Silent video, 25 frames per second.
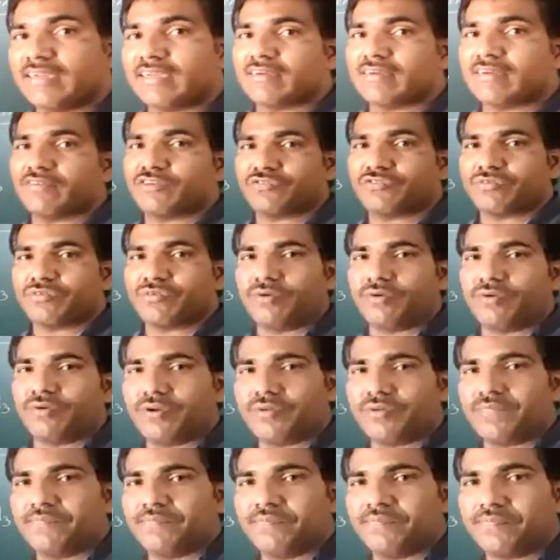equation.
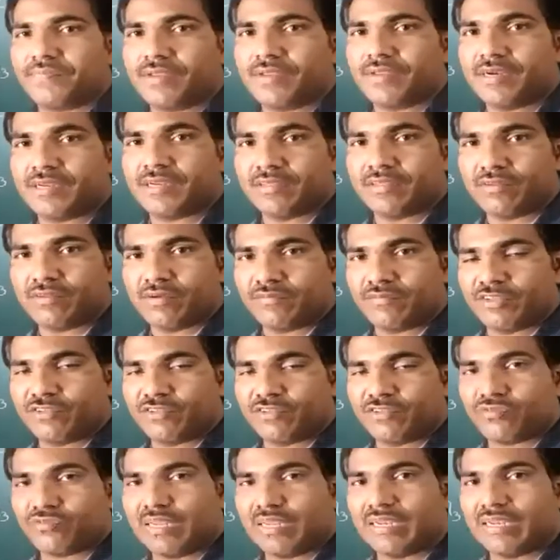These are
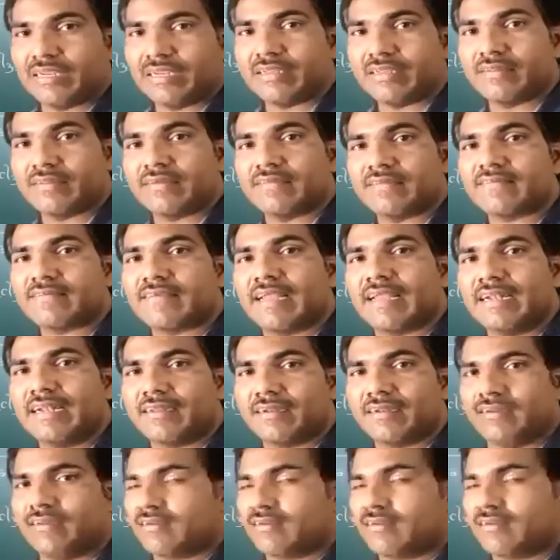which one? It is a
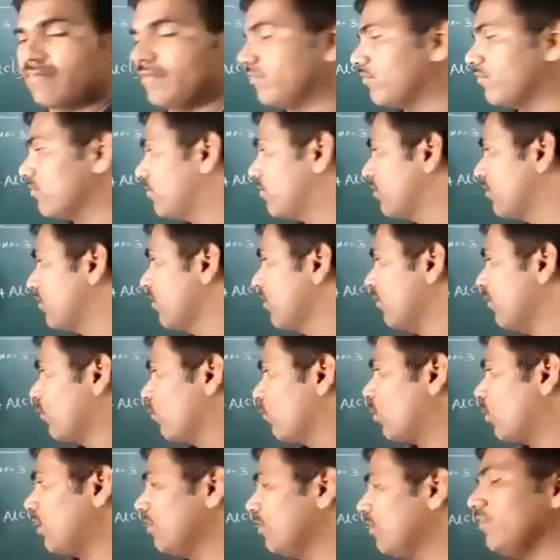skeleton equation.
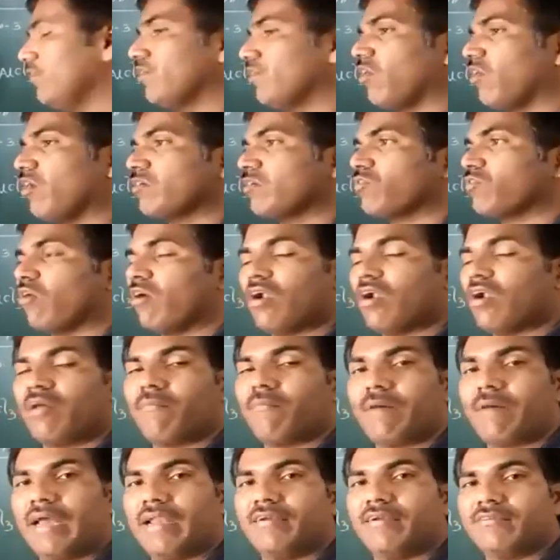Why we not call a
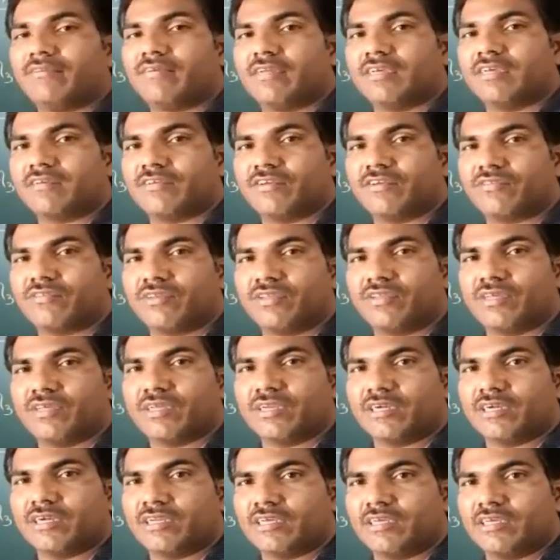balanced equation here?
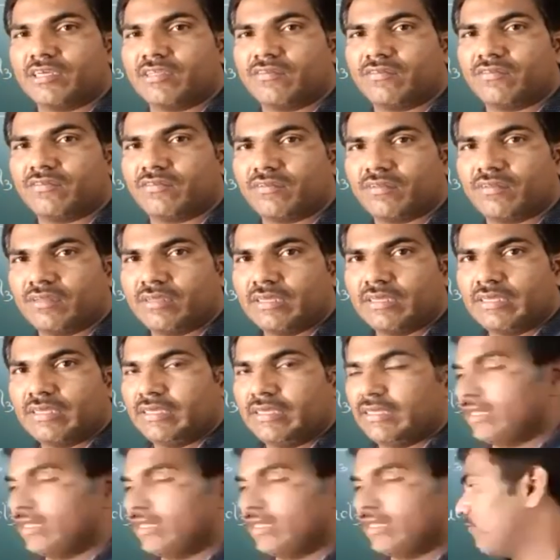It is,
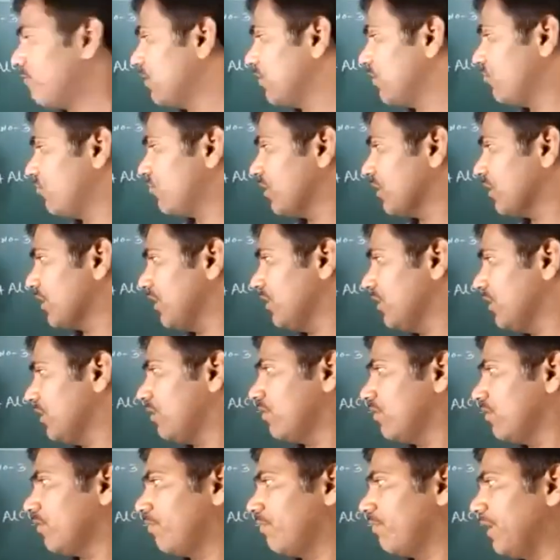yeah, one second.
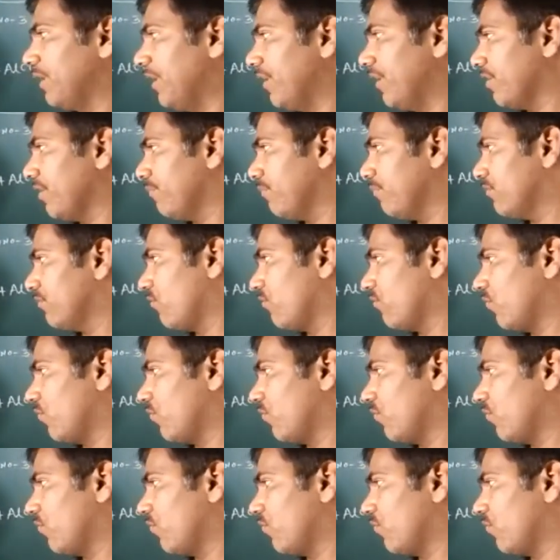Barium is a